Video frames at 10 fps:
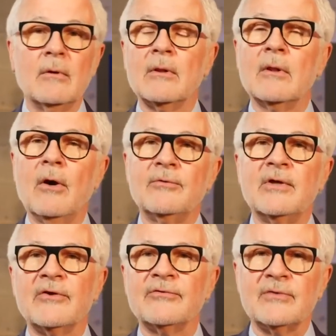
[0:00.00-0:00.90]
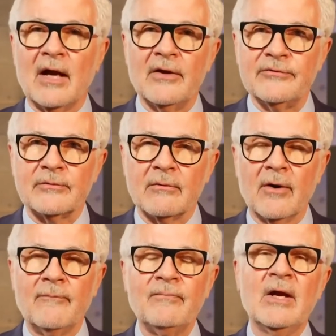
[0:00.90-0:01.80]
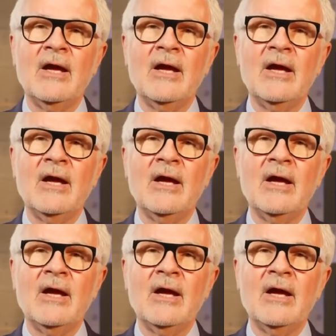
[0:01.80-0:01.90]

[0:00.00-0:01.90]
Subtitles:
with low testosterone,